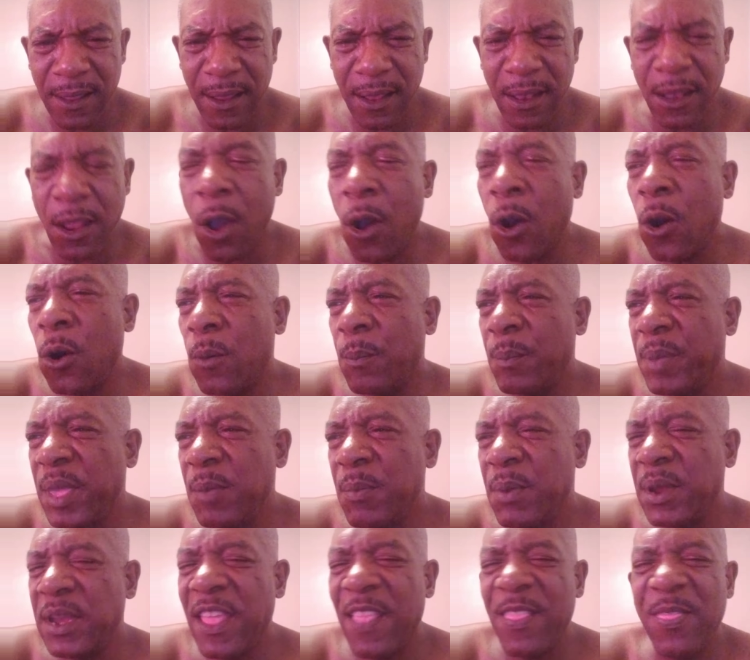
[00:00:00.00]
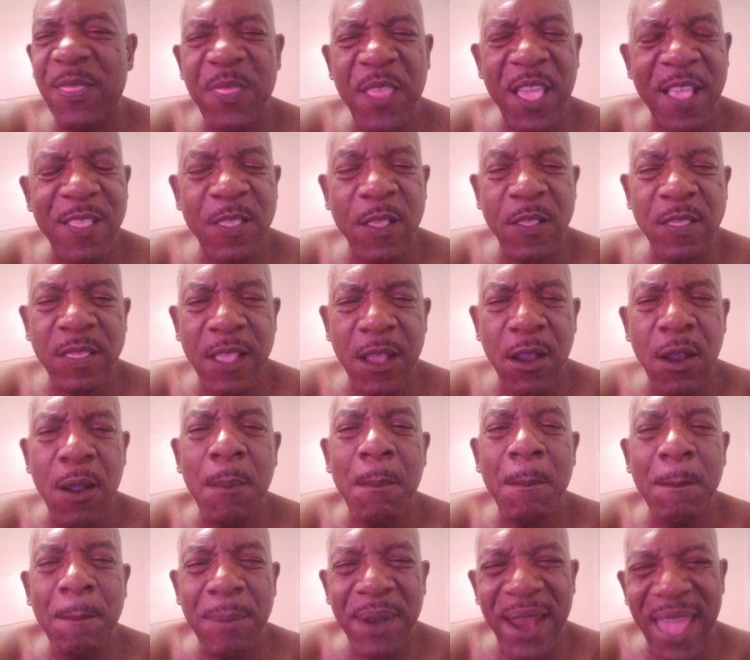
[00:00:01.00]
And all people that think that they are
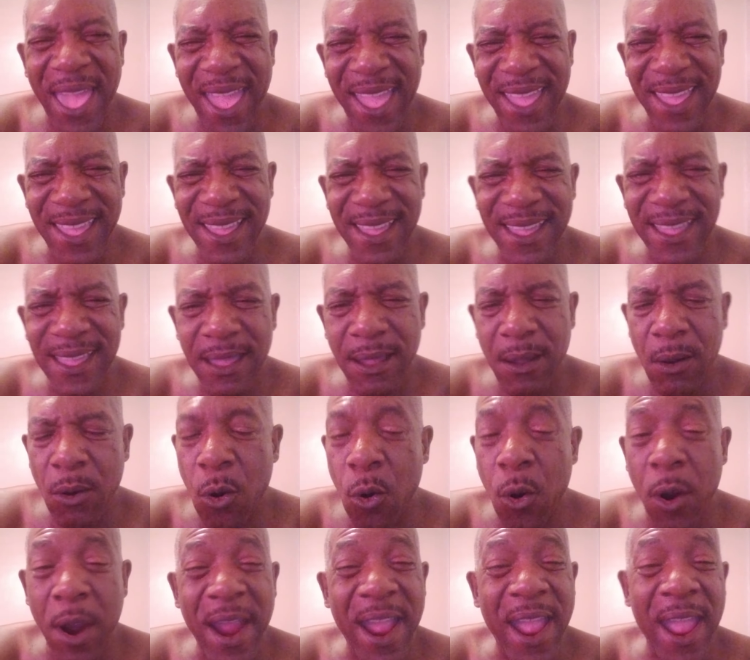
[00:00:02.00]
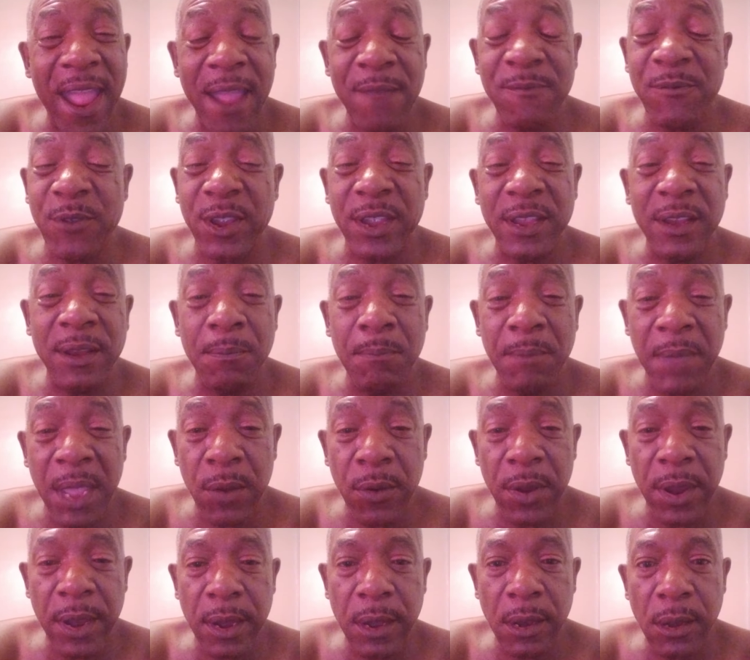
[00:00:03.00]
black or African
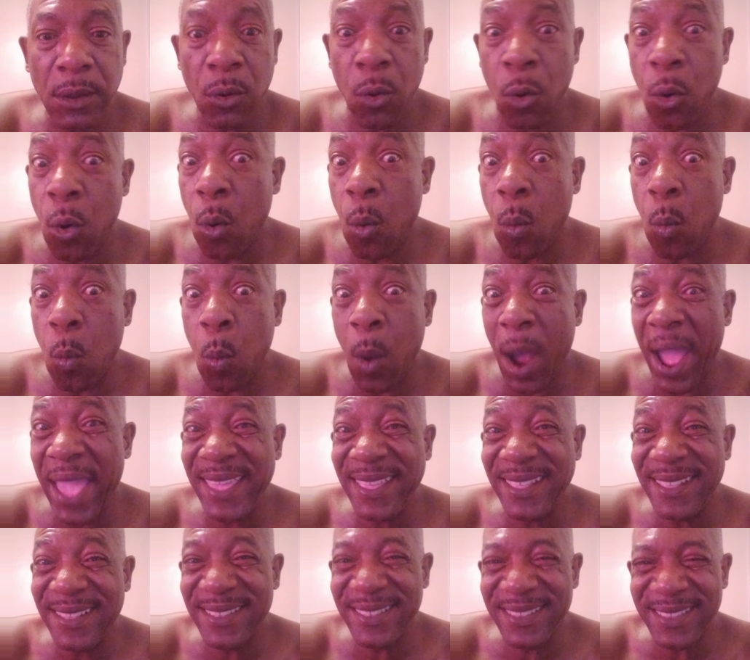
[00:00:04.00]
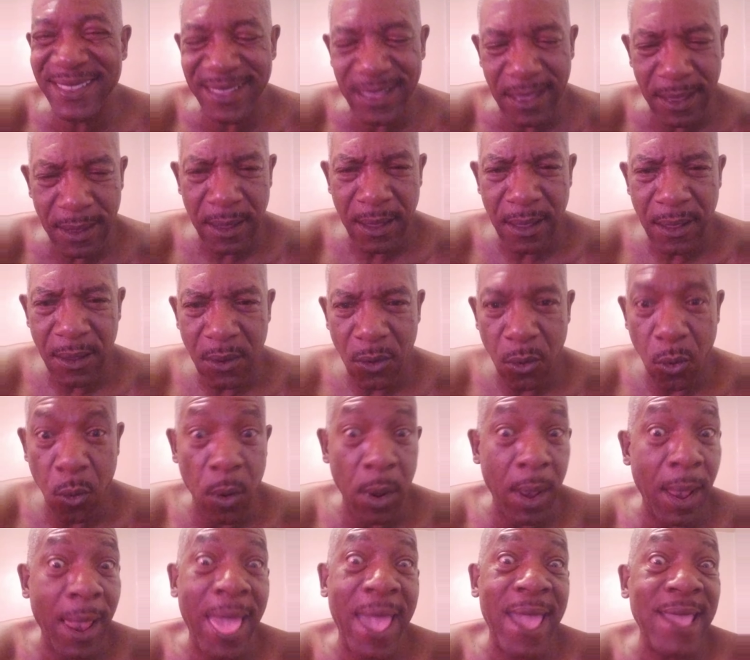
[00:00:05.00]
American or white
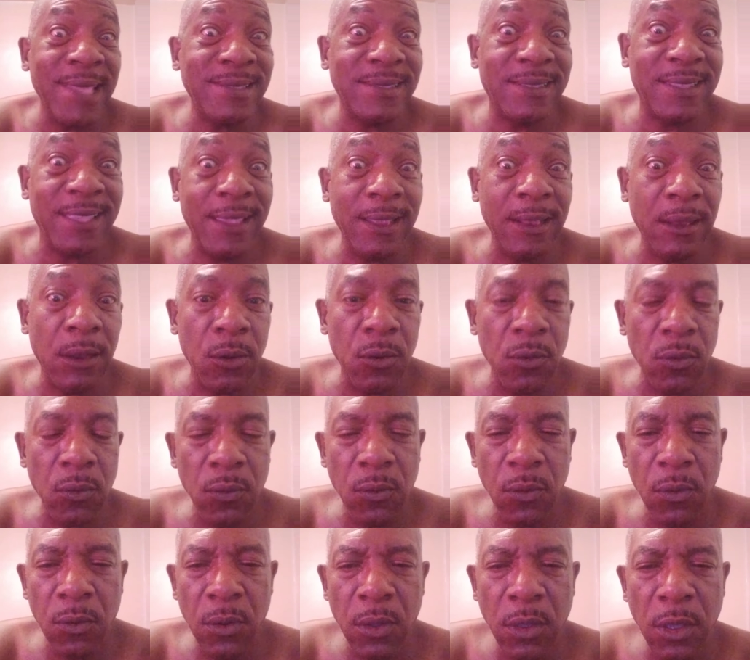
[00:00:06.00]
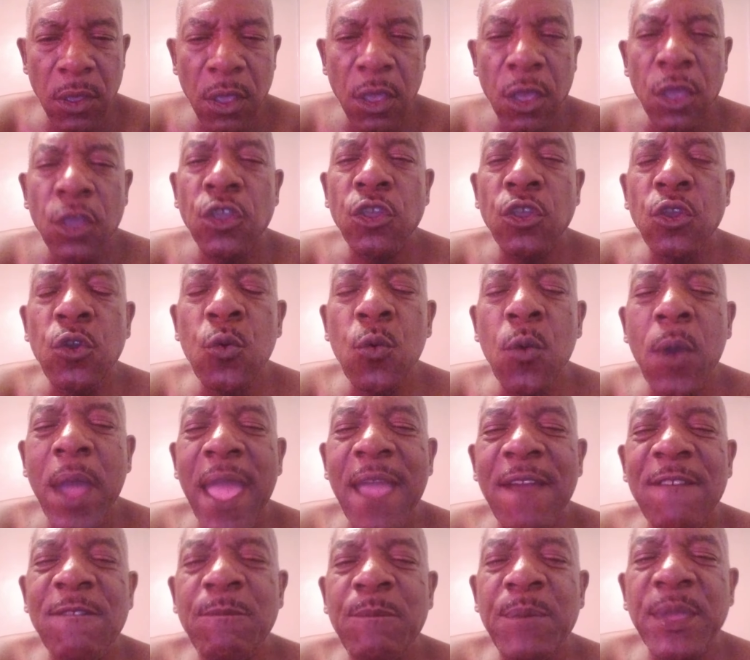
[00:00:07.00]
or Latino, you
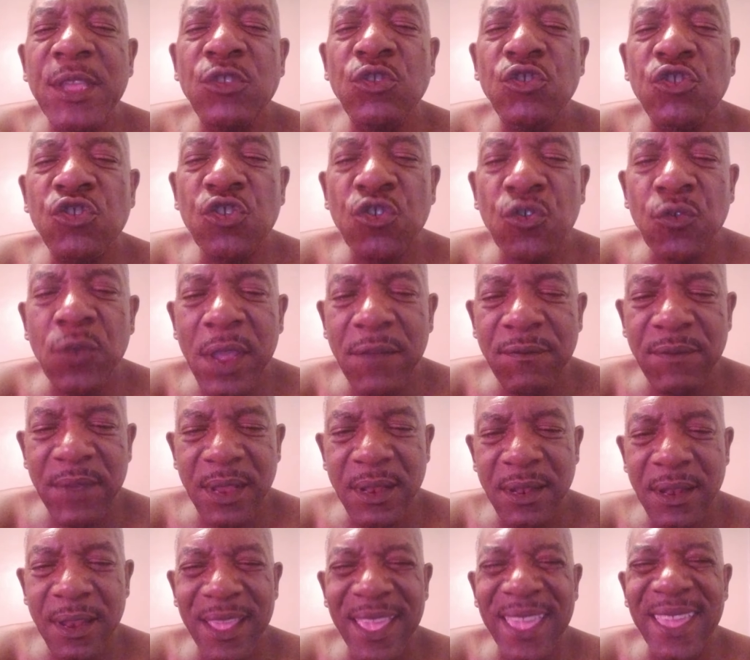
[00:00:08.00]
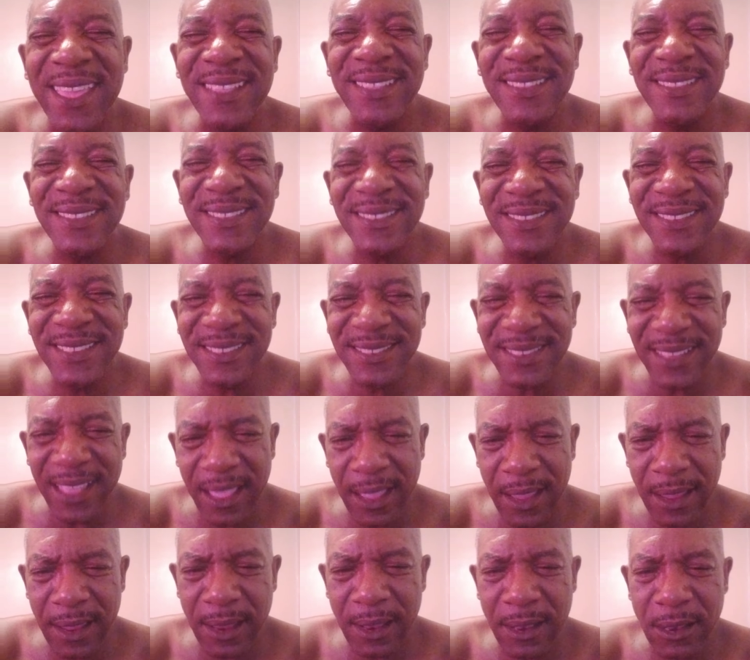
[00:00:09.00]
have been driven insane.
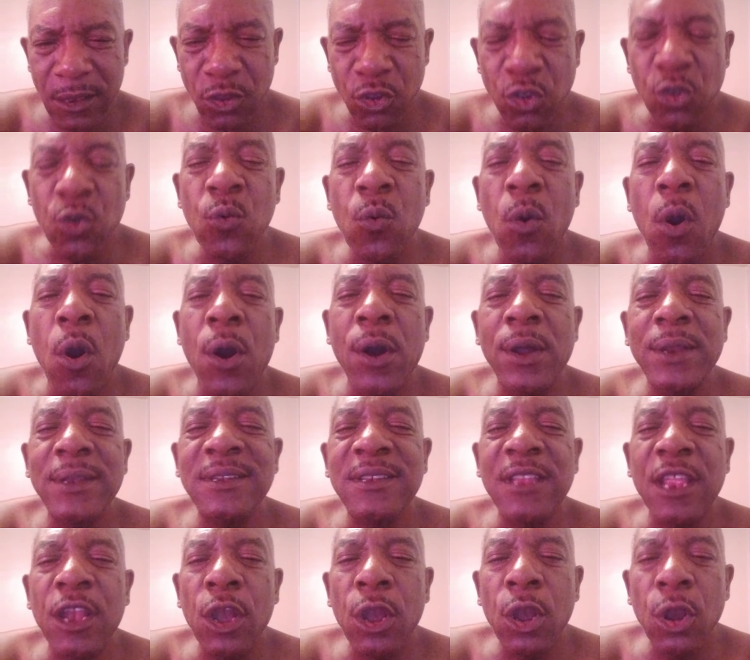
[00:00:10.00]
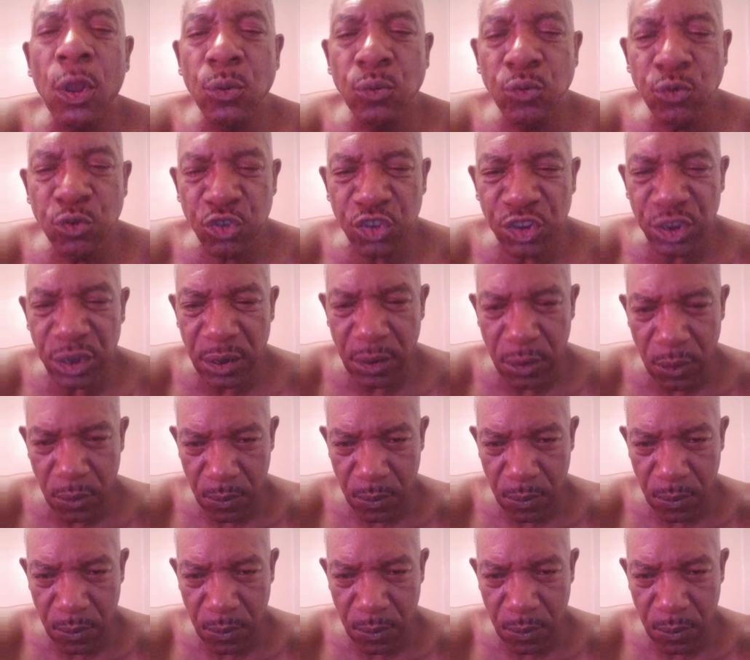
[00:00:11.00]
You are delusional.